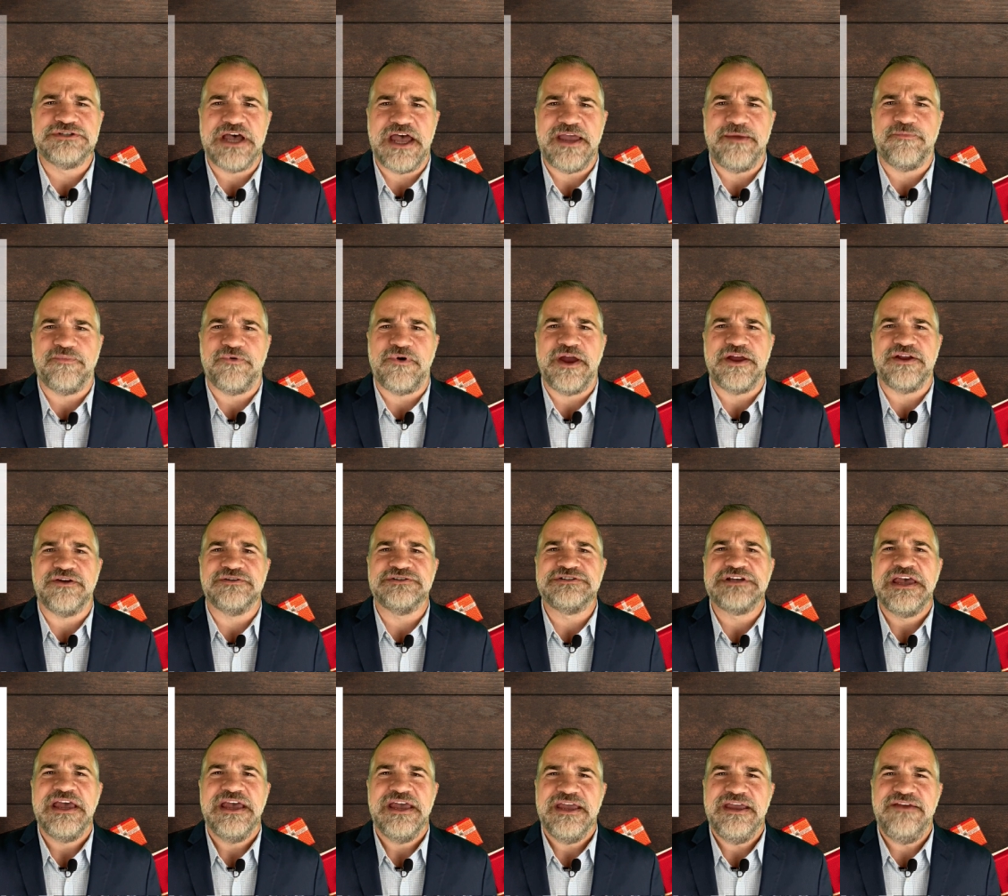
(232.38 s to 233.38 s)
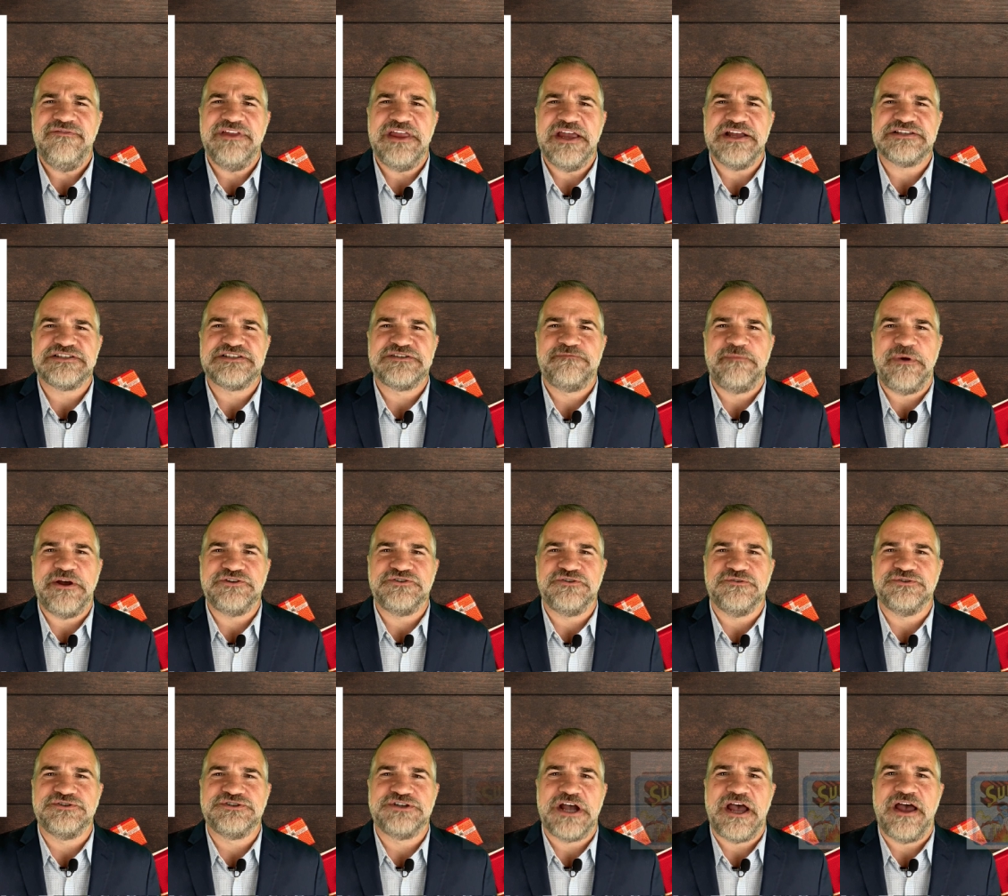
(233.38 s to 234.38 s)
typewriters, even that
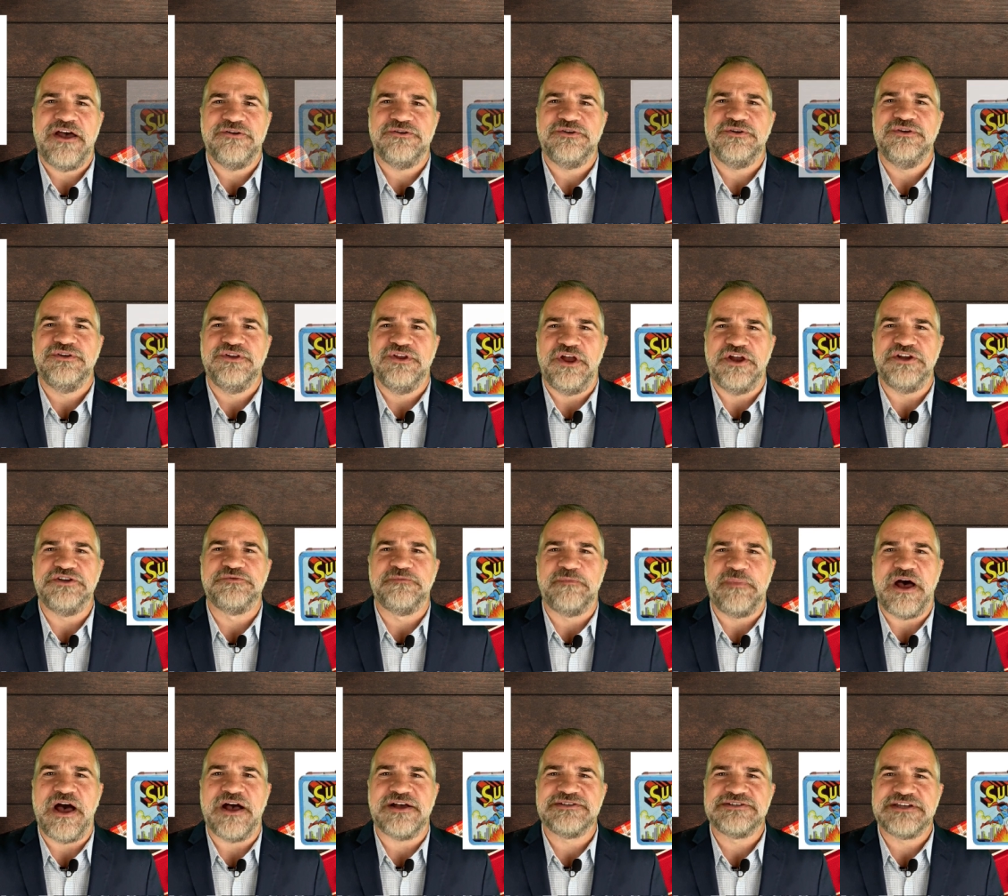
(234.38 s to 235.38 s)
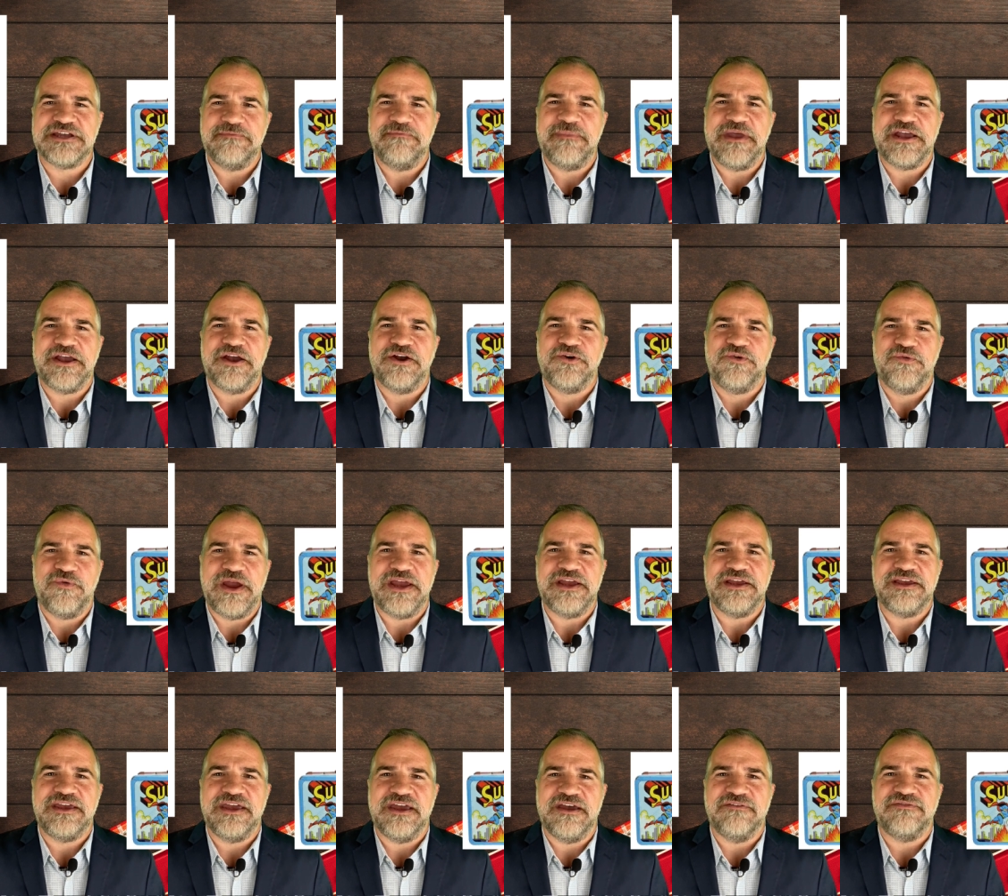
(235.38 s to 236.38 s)
special childhood lunchbox can make a
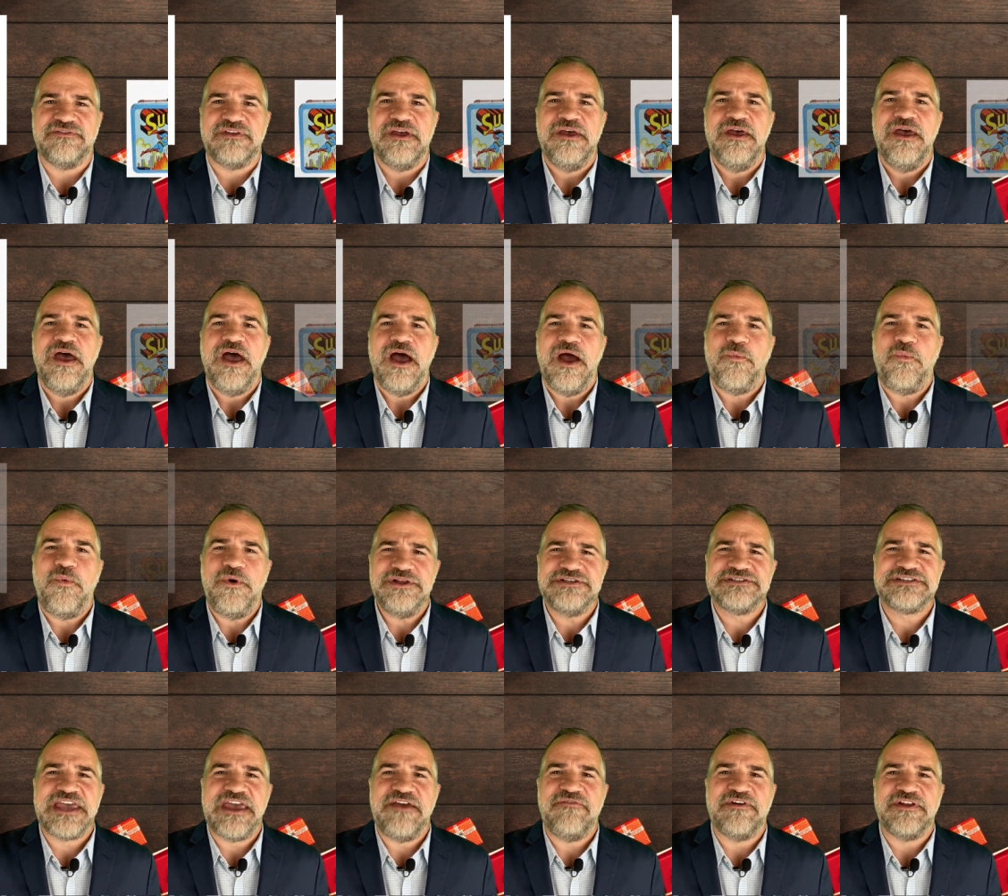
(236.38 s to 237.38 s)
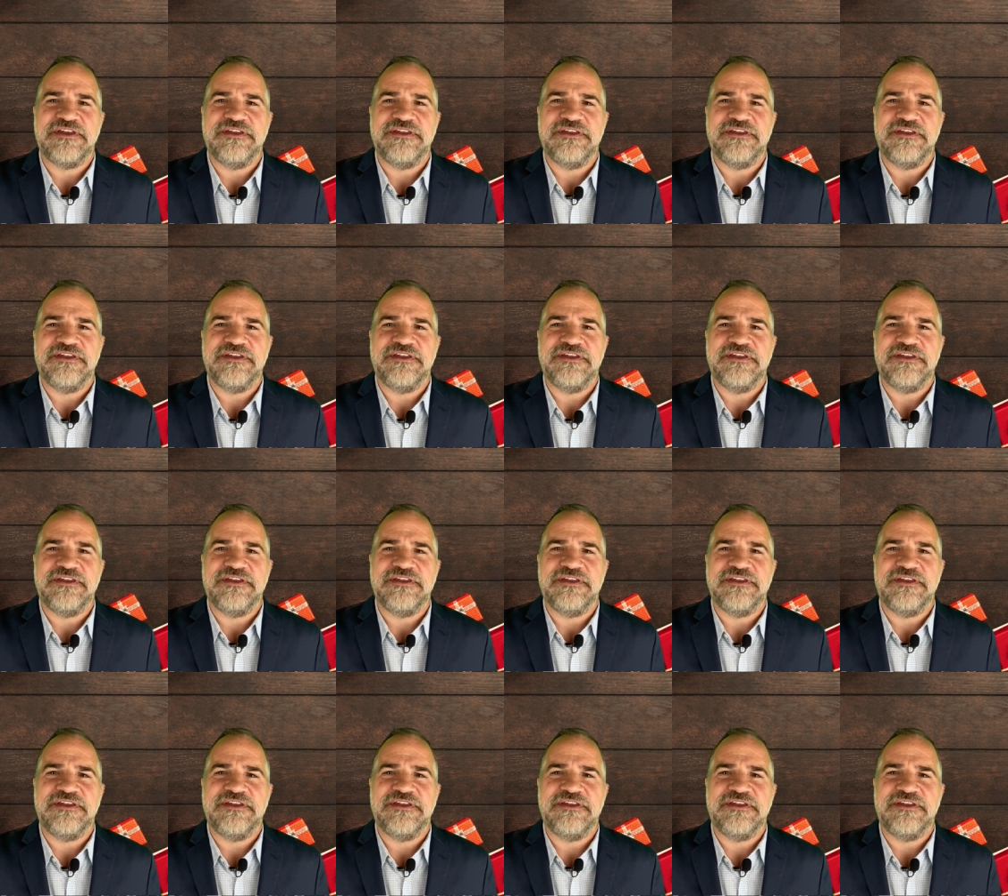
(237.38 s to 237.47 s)
great gift. I once gave a